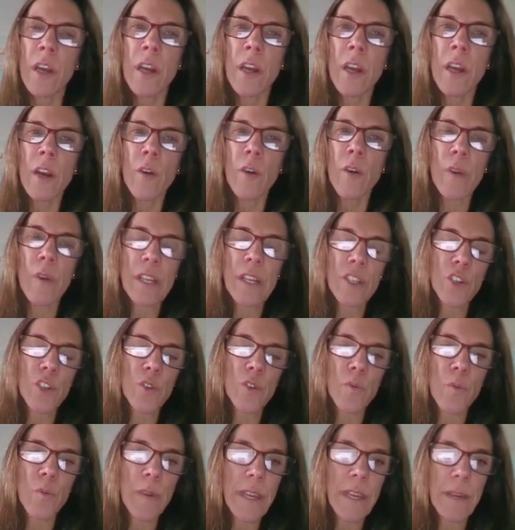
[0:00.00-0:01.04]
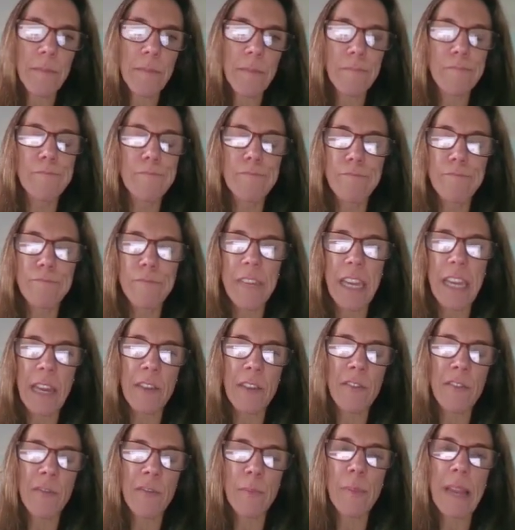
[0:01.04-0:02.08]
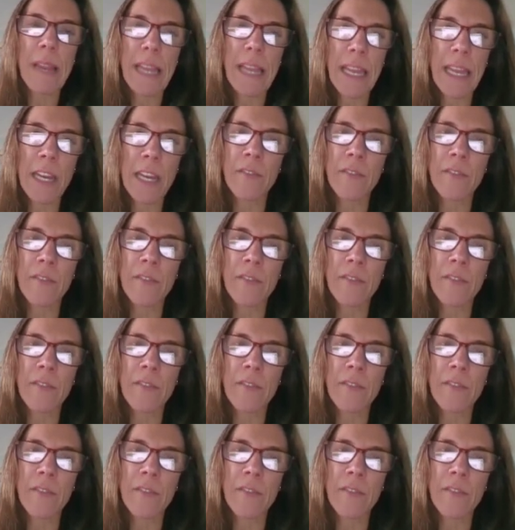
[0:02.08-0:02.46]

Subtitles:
which we give plenty